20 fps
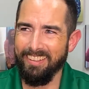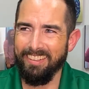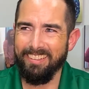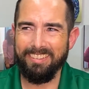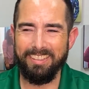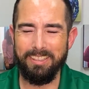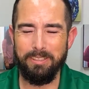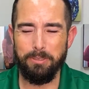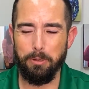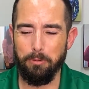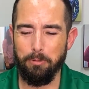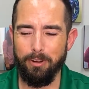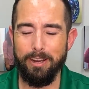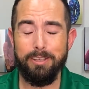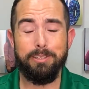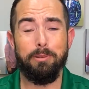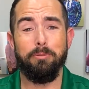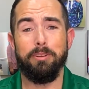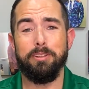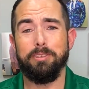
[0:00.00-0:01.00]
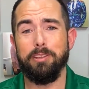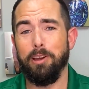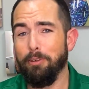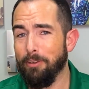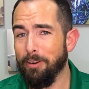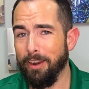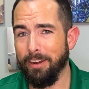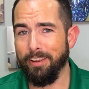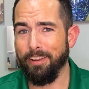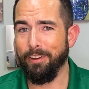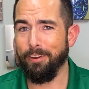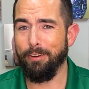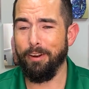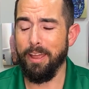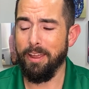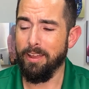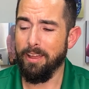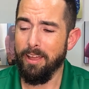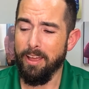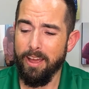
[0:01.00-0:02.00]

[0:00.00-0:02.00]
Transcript: Seen some crazy ones already, all right?